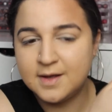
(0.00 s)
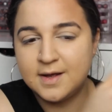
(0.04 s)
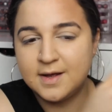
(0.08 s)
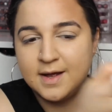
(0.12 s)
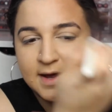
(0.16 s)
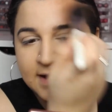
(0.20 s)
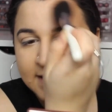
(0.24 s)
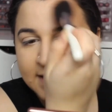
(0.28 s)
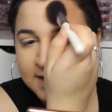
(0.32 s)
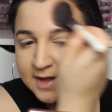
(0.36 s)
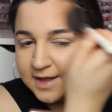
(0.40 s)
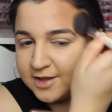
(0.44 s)

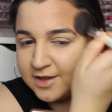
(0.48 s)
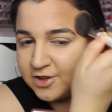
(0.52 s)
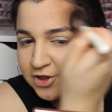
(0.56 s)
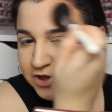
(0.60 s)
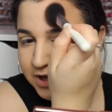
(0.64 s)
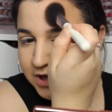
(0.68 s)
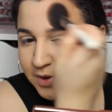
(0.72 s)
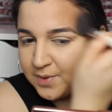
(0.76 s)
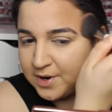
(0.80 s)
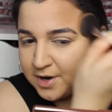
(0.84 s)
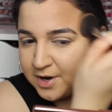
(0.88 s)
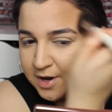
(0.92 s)
Again,
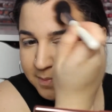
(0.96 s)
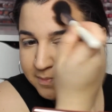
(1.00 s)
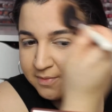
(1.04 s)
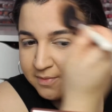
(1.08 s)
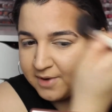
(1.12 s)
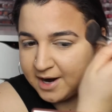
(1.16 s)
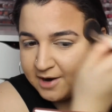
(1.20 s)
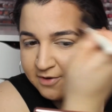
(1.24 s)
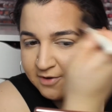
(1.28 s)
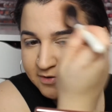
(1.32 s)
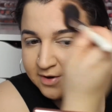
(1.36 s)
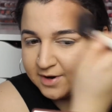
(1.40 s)
showing up
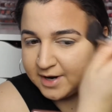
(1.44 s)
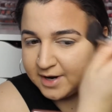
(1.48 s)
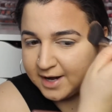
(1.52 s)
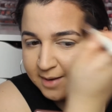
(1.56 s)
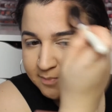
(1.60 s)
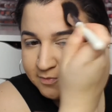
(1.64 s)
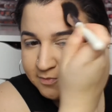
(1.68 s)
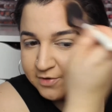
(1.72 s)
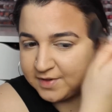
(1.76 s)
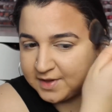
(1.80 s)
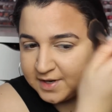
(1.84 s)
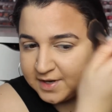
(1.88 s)
brighter on
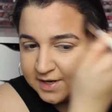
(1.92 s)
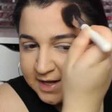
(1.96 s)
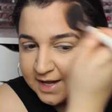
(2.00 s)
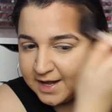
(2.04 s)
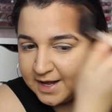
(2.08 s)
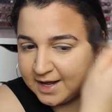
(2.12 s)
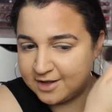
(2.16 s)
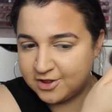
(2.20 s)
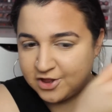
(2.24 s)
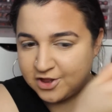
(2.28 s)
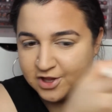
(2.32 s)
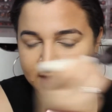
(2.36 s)
camera than it
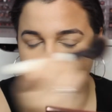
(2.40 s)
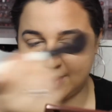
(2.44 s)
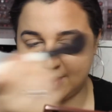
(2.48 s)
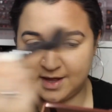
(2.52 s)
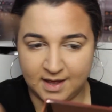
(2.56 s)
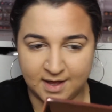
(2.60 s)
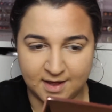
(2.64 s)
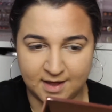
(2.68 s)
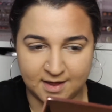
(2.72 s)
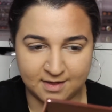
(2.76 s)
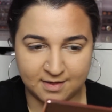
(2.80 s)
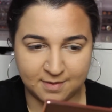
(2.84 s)
actually
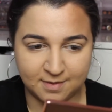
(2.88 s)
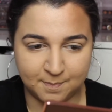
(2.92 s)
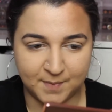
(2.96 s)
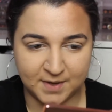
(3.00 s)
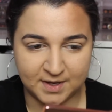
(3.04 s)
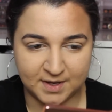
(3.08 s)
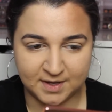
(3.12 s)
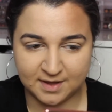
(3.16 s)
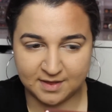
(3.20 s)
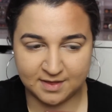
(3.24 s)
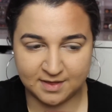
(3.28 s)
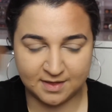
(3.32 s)
is,
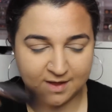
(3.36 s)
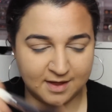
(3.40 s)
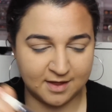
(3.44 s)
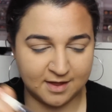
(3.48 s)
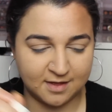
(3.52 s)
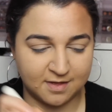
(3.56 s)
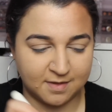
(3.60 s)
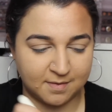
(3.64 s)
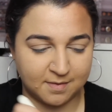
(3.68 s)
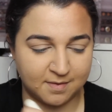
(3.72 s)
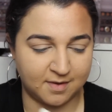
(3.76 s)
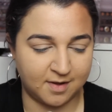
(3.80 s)
but this
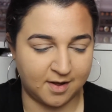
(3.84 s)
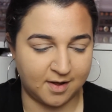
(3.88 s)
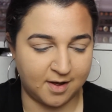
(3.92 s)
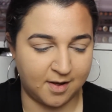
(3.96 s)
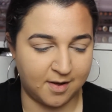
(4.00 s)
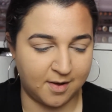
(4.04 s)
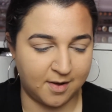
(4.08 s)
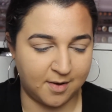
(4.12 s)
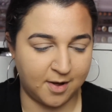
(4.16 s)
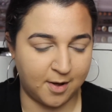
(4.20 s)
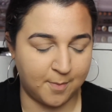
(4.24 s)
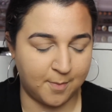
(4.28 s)
is
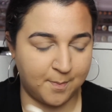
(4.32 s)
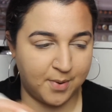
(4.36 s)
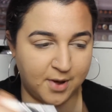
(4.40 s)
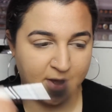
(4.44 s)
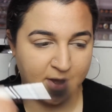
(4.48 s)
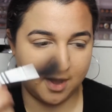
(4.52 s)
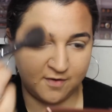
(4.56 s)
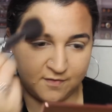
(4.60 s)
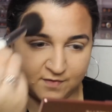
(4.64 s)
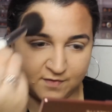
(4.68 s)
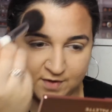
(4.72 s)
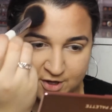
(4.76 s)
a
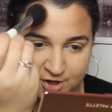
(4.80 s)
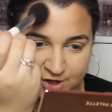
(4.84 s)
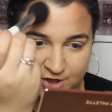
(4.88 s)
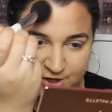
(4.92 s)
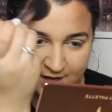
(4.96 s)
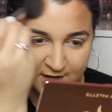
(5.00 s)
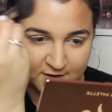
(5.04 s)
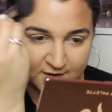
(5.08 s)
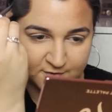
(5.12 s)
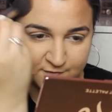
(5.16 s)
perfect shade